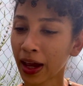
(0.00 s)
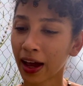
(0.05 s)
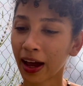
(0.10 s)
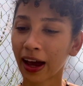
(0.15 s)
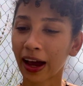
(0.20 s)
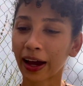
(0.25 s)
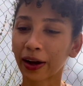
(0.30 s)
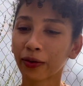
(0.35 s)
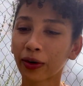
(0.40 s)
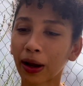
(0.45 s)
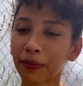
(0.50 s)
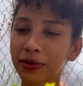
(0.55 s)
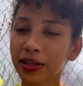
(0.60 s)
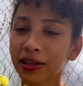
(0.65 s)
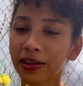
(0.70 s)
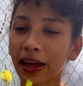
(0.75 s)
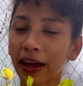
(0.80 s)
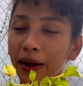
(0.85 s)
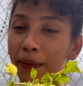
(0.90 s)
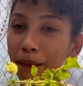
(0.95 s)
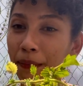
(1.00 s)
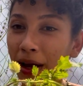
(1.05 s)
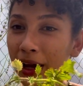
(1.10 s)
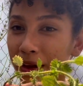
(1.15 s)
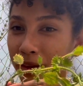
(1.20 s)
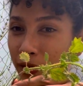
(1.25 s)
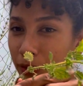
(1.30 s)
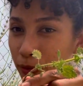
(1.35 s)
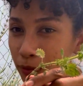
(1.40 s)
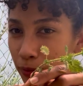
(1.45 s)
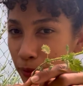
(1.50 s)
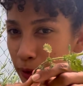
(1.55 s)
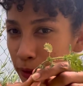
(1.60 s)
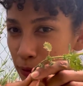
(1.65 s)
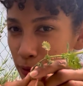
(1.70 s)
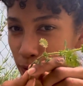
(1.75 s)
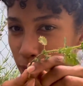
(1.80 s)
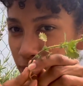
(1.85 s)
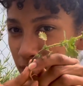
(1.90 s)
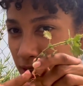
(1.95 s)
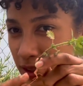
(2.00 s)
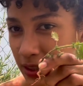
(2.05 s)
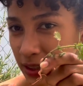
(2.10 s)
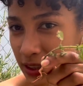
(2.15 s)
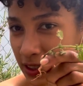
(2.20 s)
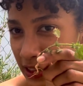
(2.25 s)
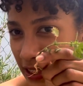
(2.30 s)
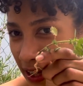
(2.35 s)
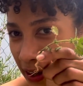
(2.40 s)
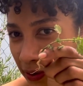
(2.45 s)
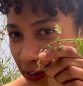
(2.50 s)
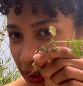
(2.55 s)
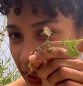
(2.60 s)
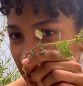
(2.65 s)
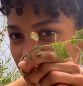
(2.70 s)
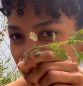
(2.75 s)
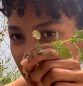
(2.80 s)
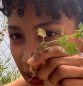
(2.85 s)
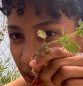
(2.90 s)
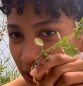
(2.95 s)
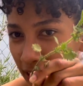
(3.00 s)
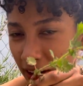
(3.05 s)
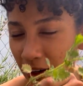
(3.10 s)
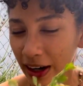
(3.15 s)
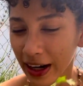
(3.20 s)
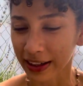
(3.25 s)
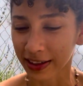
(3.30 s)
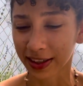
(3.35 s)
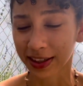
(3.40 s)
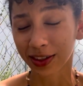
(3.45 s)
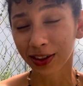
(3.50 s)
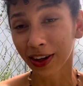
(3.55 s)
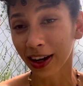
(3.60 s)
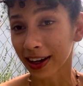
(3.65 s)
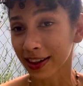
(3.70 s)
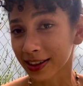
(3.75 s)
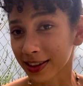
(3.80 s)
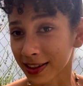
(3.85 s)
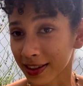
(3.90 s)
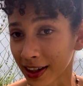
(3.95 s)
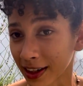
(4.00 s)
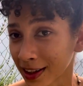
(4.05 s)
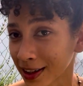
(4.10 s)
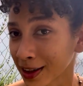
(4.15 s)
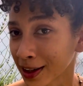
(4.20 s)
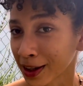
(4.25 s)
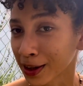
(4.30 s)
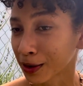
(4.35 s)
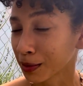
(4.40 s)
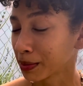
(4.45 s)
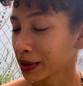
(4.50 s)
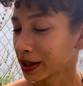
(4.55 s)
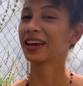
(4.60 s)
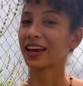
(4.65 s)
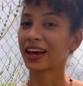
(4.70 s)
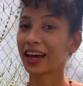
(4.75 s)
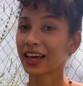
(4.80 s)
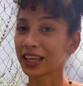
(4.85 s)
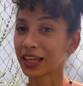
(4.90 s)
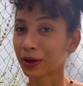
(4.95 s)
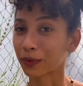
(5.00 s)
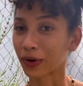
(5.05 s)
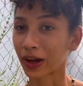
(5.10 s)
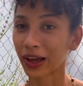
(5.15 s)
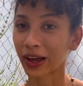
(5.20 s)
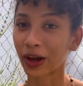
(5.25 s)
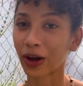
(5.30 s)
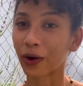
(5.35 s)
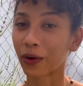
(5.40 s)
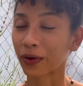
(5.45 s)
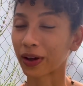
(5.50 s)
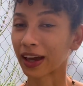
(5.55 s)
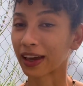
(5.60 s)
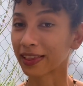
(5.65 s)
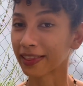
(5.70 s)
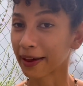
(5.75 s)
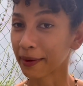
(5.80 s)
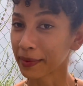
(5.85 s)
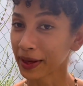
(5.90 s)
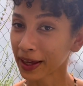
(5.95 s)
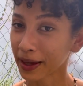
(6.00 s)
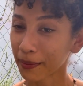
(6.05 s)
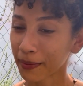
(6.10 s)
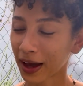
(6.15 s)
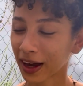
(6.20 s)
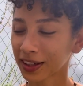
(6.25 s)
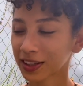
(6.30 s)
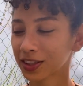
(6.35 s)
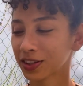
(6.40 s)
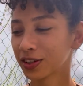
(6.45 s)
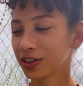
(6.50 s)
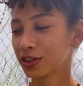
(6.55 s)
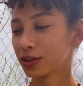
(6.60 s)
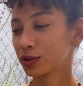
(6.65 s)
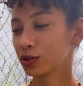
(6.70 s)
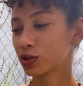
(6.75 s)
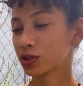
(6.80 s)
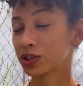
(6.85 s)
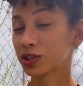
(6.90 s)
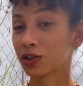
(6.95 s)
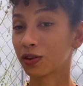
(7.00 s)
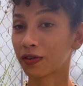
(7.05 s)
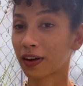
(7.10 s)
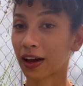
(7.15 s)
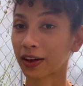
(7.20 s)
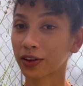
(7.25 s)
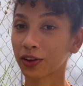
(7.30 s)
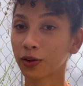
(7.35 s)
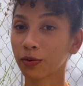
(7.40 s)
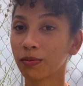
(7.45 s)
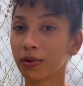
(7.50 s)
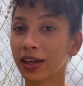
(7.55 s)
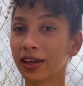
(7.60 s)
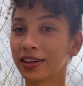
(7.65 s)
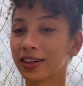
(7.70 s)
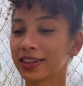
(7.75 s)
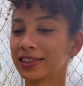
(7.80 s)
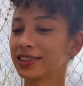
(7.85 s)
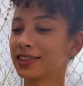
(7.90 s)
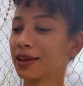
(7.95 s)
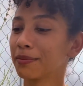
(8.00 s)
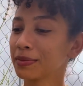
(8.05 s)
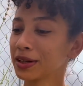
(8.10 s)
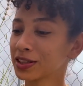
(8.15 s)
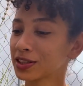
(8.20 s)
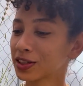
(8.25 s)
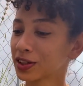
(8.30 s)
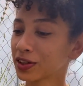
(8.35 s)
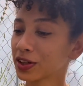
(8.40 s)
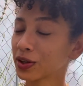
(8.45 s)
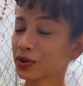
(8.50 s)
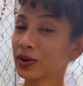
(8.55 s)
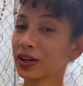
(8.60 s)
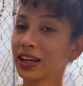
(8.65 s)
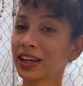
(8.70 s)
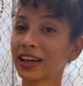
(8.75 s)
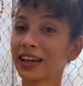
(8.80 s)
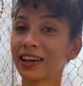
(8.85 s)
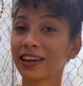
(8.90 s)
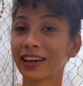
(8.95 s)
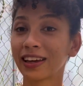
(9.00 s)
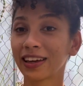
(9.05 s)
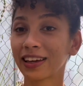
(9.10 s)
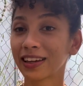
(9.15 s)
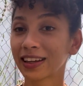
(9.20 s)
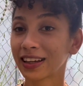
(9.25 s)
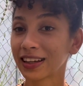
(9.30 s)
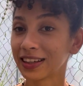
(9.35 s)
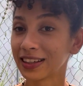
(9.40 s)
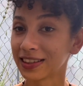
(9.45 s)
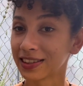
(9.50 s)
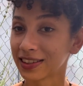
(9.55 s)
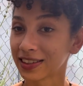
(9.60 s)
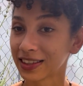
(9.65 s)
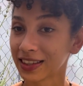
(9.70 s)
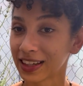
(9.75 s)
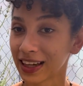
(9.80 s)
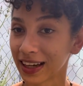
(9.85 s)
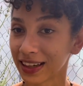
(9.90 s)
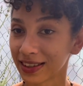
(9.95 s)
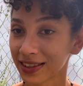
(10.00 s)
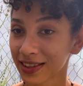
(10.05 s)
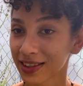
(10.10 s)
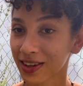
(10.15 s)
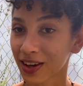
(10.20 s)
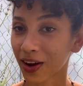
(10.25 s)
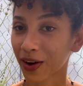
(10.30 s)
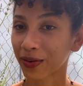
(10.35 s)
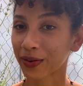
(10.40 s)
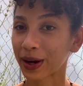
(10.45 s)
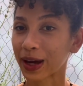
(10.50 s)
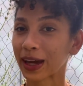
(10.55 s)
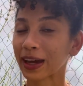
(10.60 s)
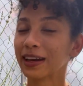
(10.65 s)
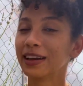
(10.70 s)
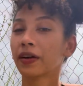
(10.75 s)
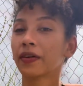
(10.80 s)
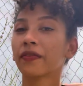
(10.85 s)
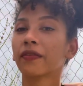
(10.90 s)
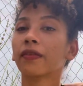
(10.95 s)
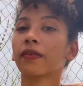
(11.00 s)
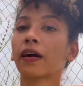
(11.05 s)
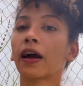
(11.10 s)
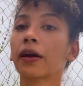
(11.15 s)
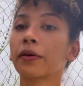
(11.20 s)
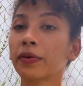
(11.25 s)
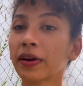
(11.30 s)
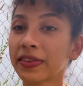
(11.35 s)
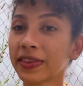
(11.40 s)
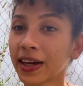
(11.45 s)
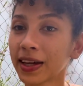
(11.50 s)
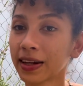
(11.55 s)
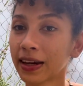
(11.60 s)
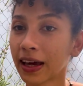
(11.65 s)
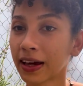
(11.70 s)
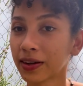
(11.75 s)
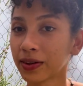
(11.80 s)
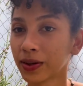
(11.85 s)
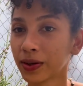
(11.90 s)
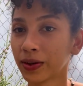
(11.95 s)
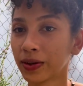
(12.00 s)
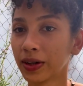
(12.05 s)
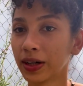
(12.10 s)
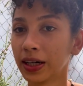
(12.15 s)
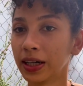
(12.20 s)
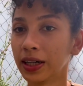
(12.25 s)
I grabbed it like by the roots down here. I still got stung a little bit. Anyway, okay, let me get back to the nutritional value because let me tell you, it is dense, all right? I read that nettle